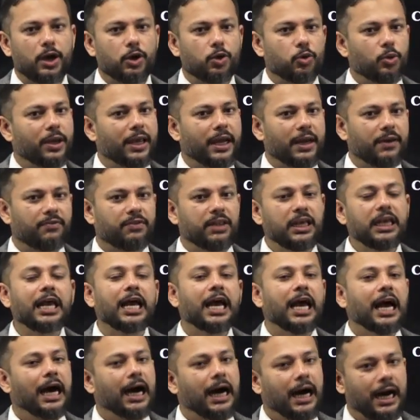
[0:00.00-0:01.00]
to get the
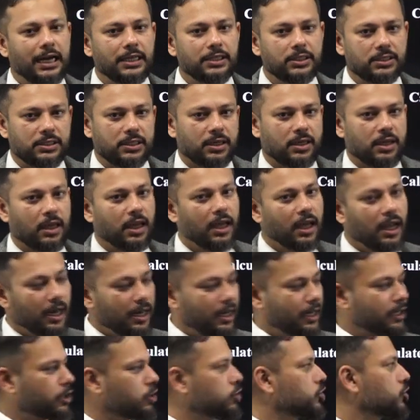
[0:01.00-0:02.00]
answer.
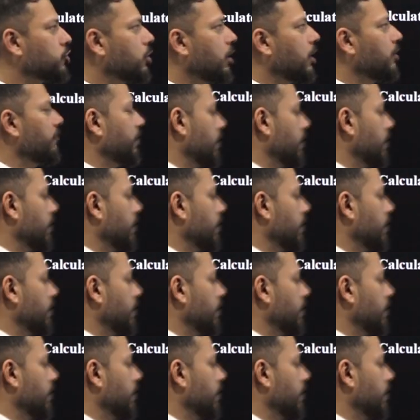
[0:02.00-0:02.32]
Let us solve